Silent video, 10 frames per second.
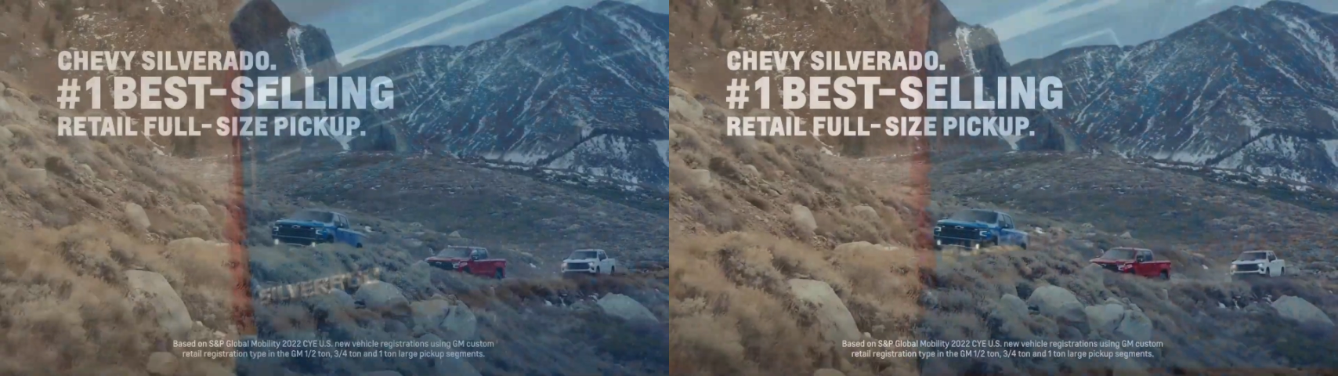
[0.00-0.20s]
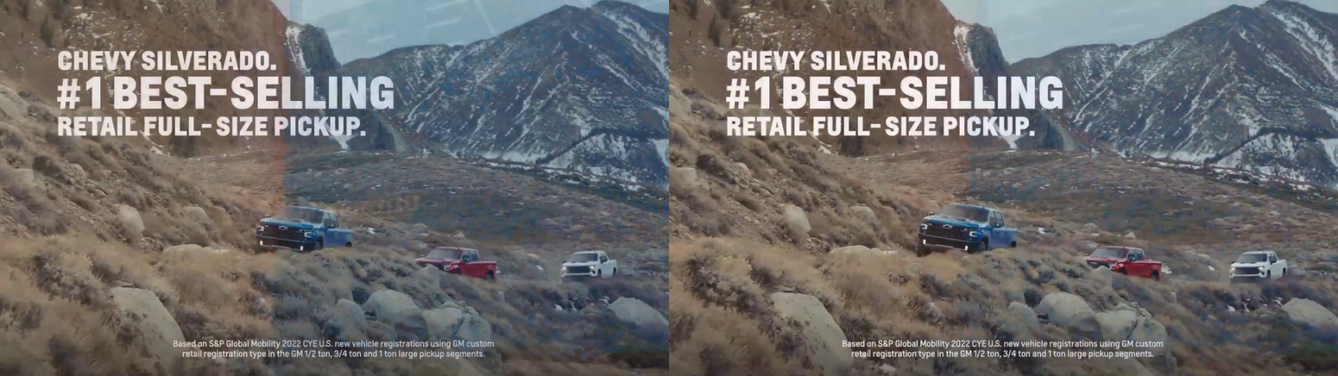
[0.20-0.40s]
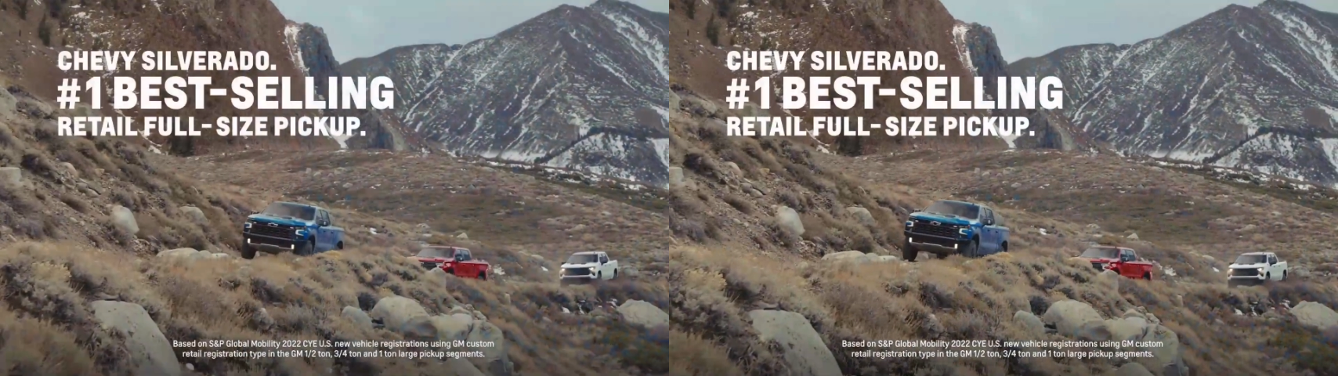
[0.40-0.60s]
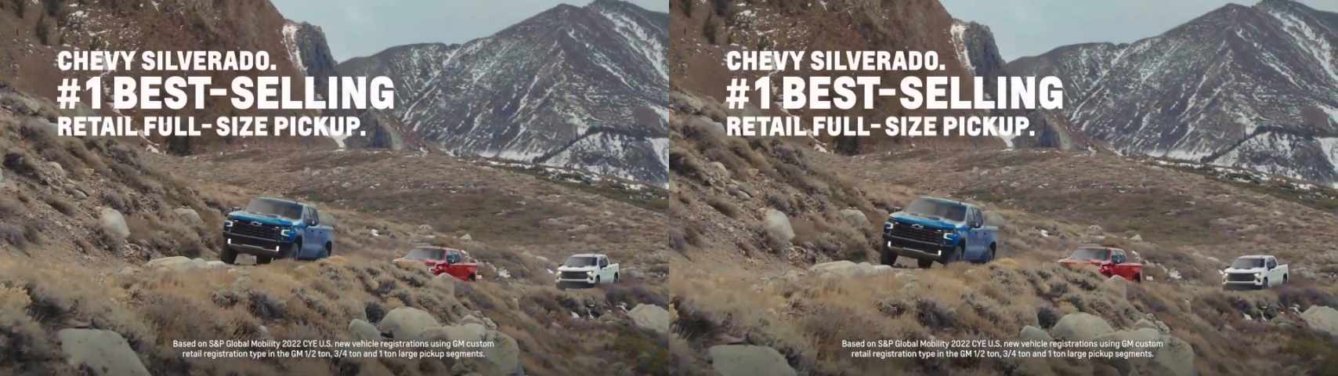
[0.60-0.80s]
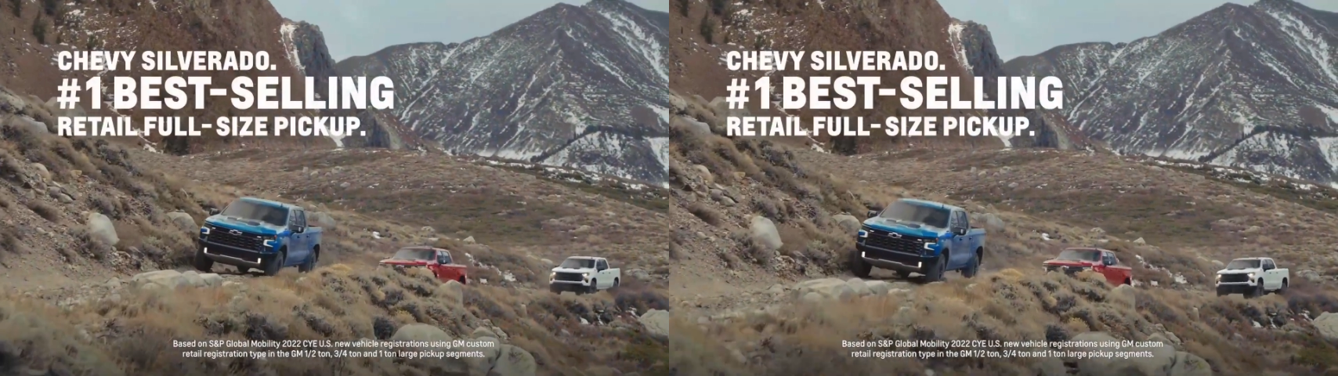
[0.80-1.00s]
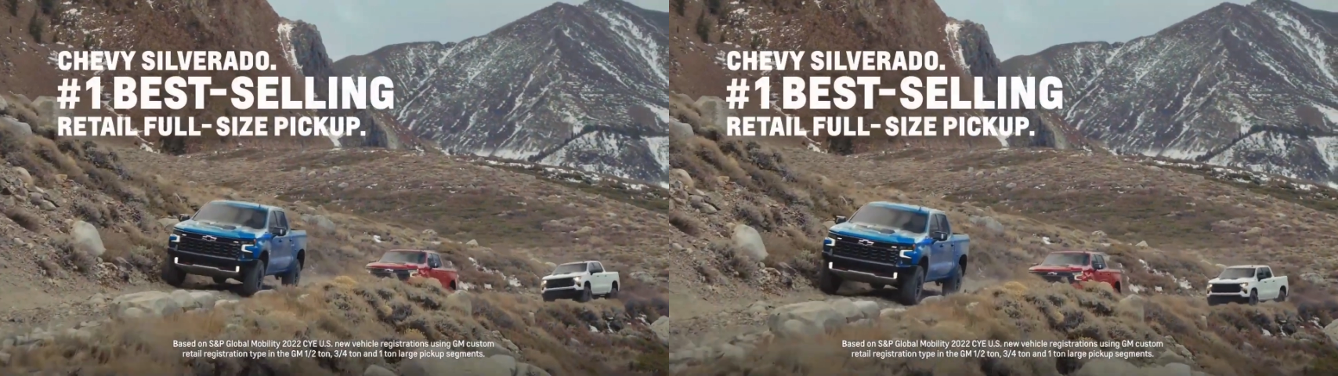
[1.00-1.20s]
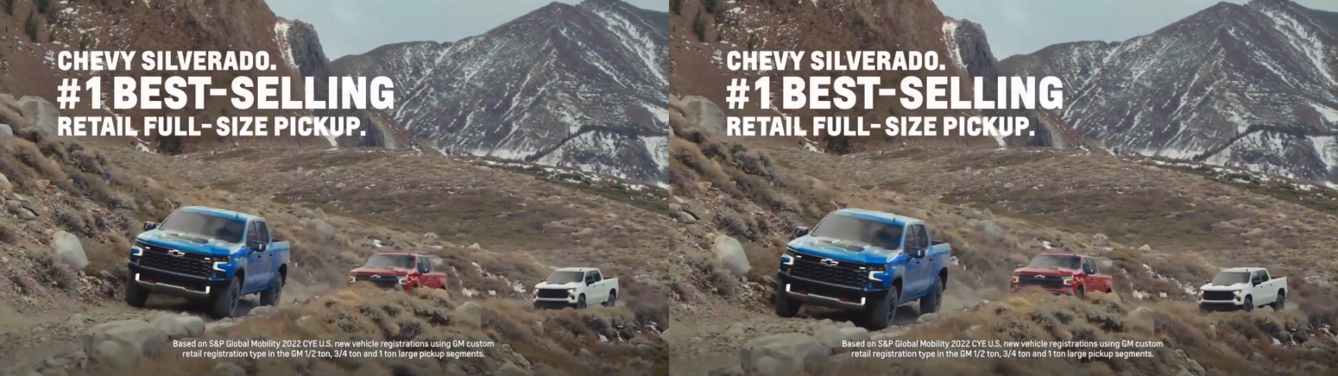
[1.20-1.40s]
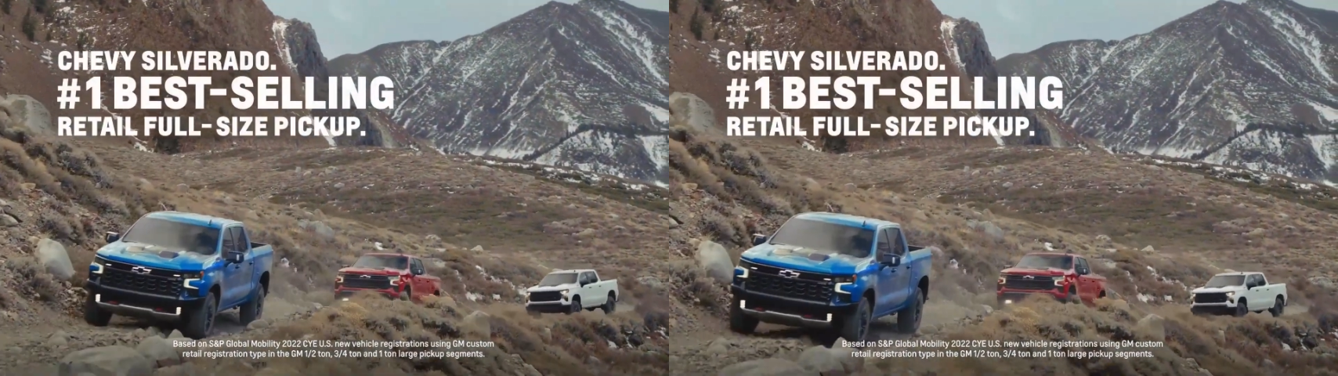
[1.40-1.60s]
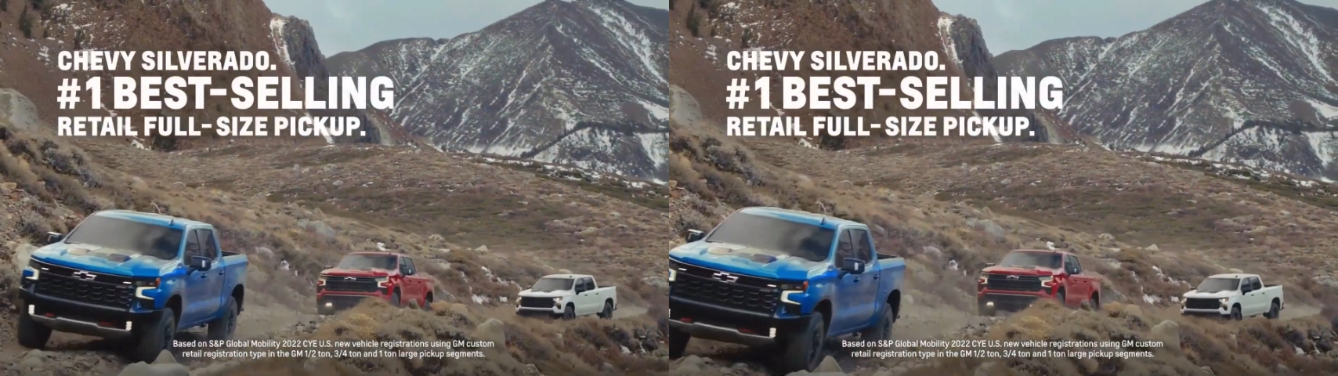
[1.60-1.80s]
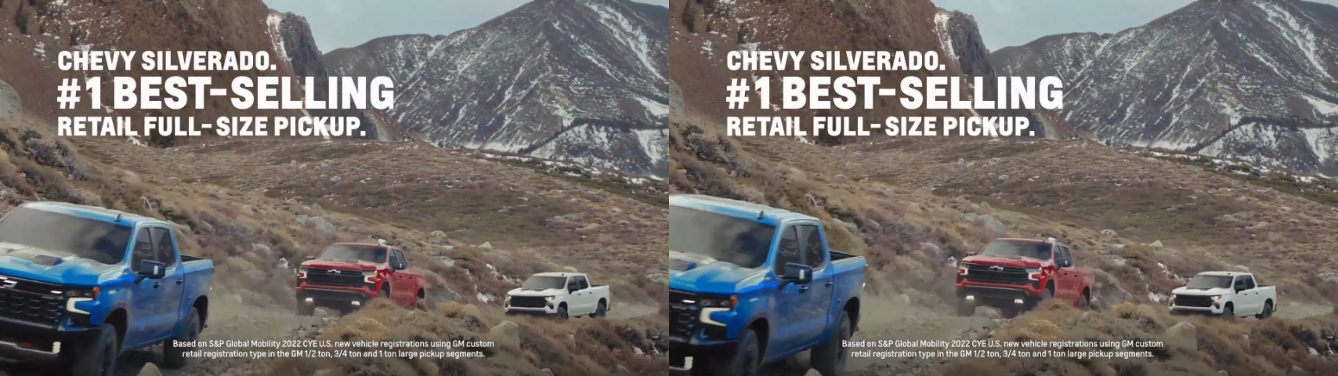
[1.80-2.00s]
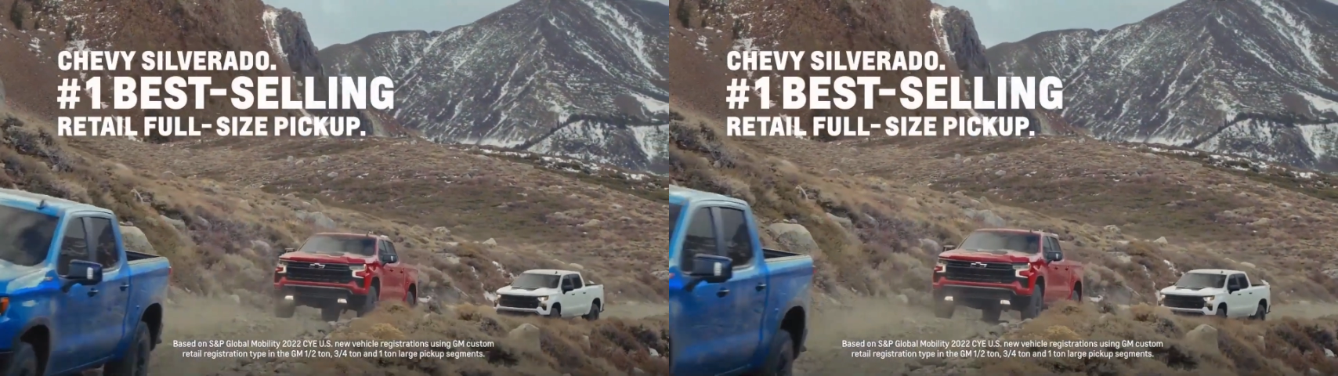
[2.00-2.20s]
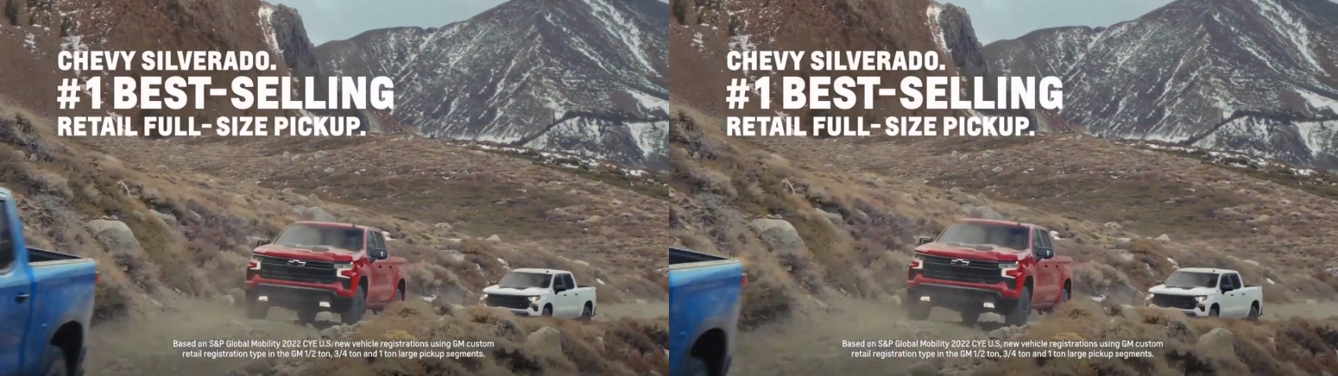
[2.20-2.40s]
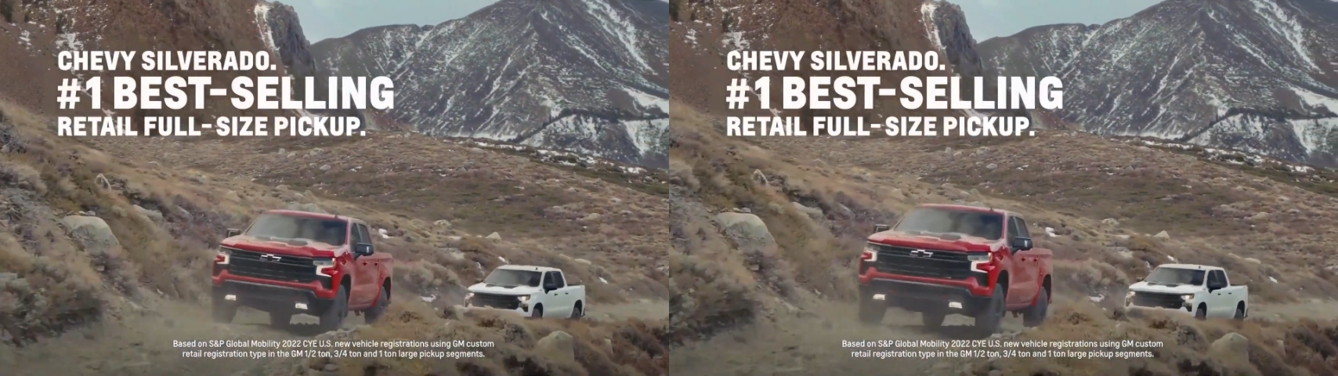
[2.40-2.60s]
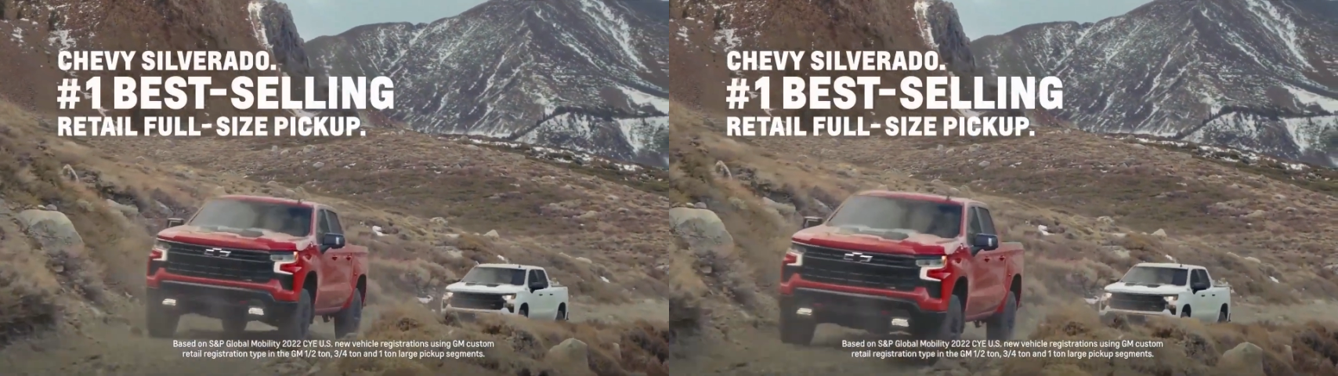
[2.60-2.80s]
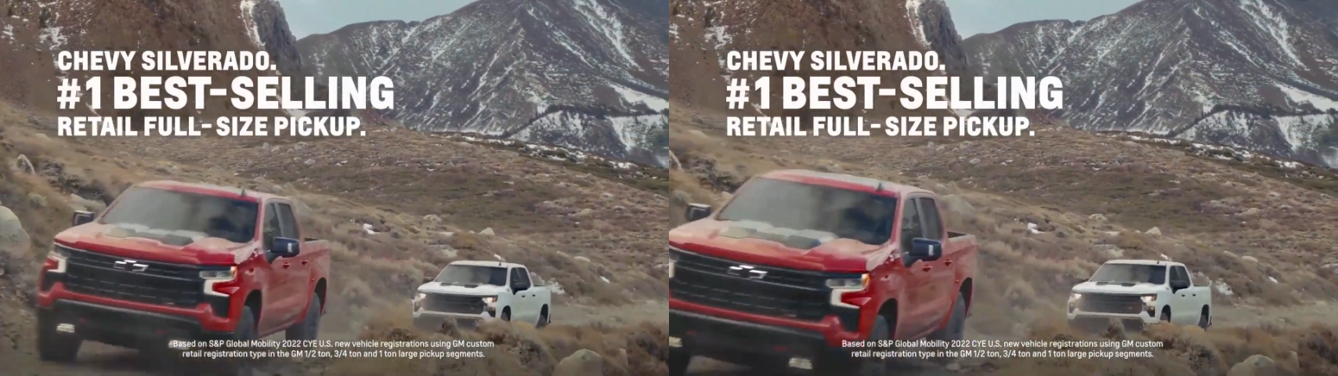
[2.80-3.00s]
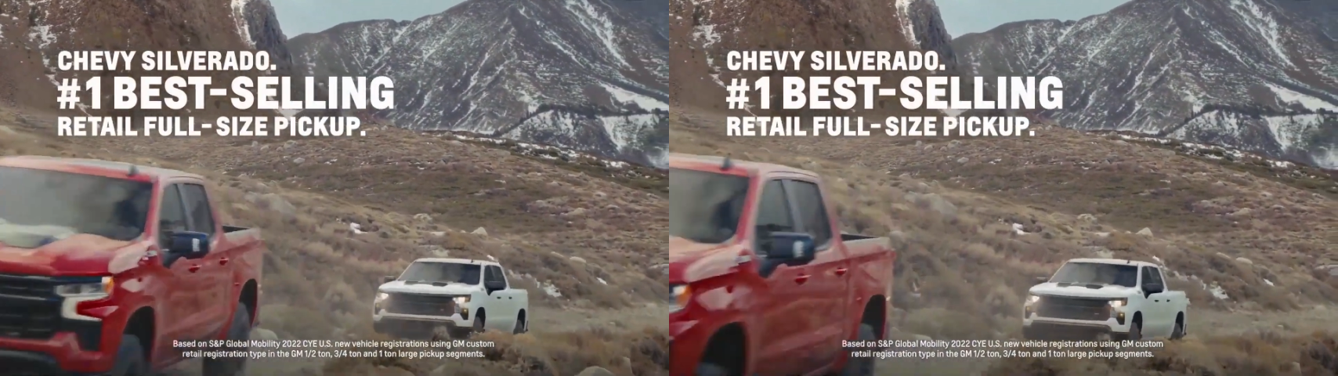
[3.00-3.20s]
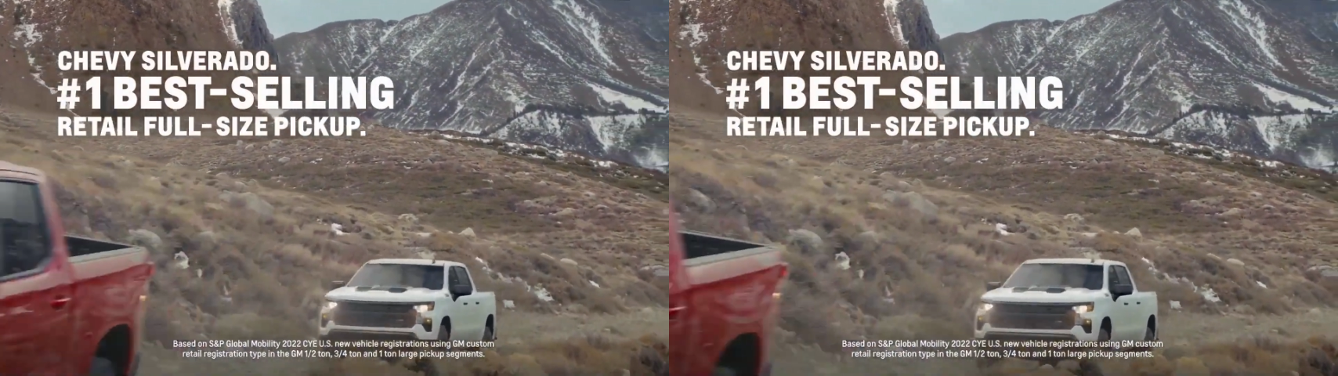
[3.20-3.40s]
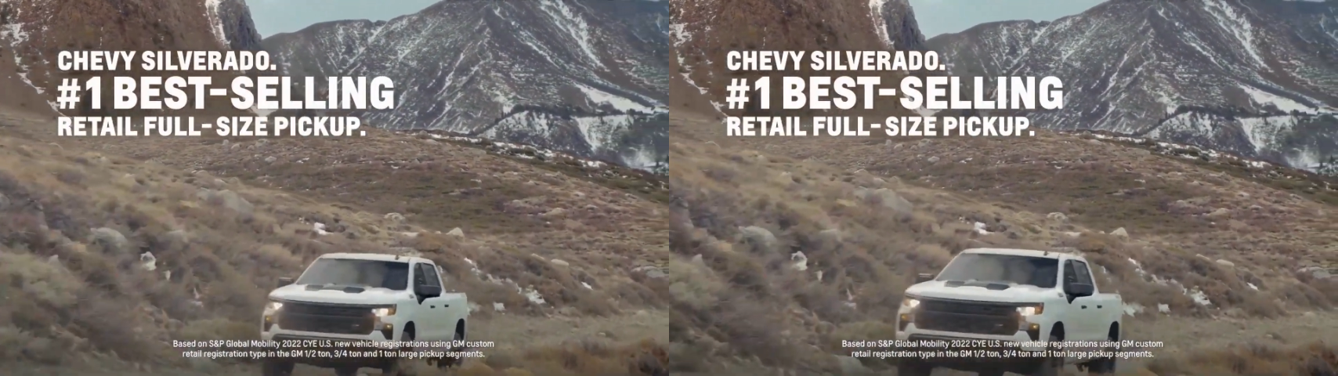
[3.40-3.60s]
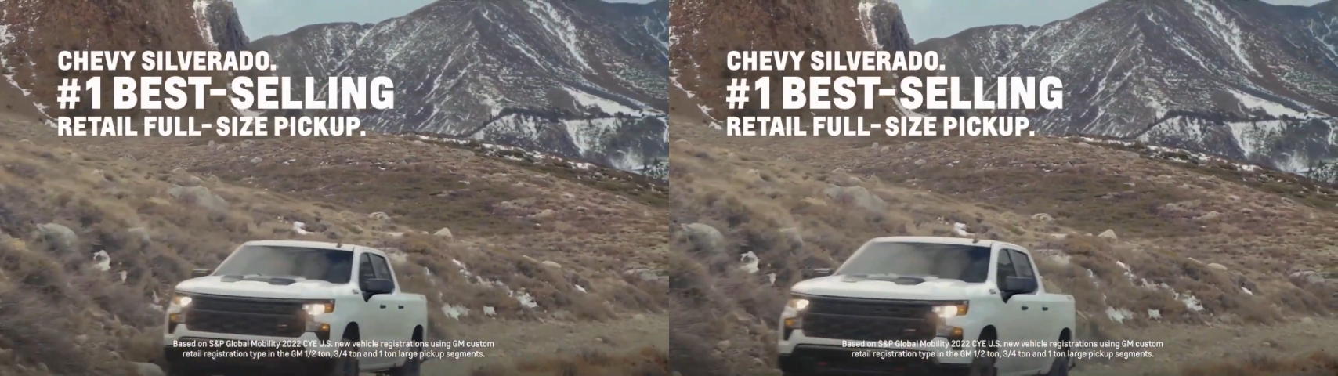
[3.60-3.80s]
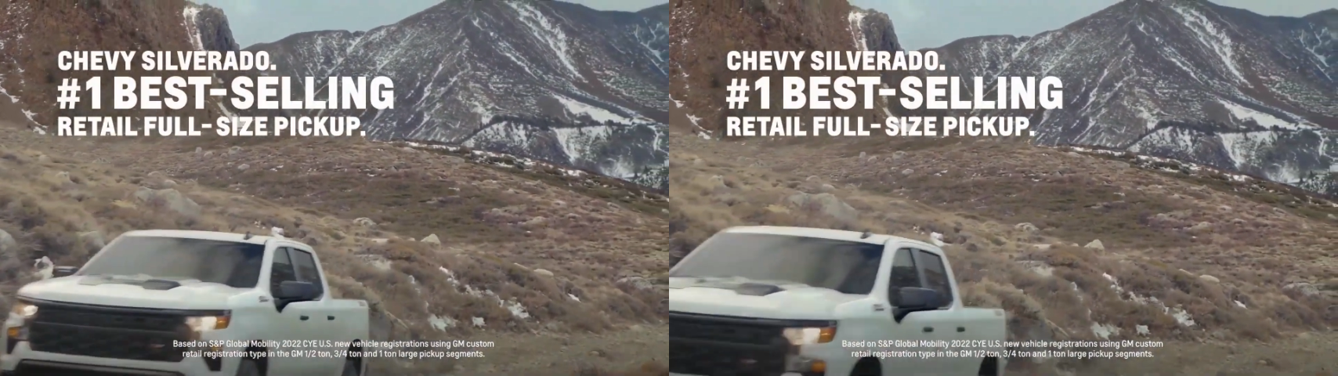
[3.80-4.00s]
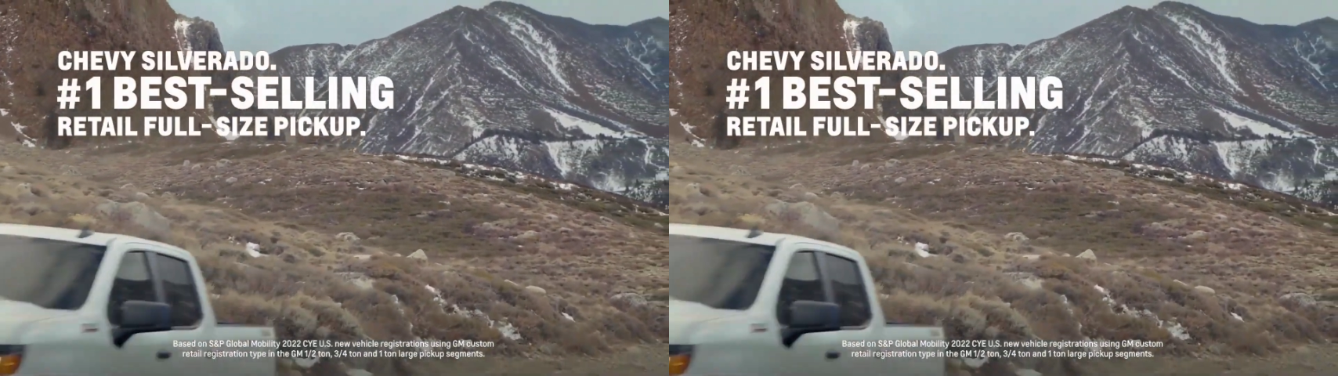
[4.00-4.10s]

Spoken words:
No face is visible, so there are no lips to read.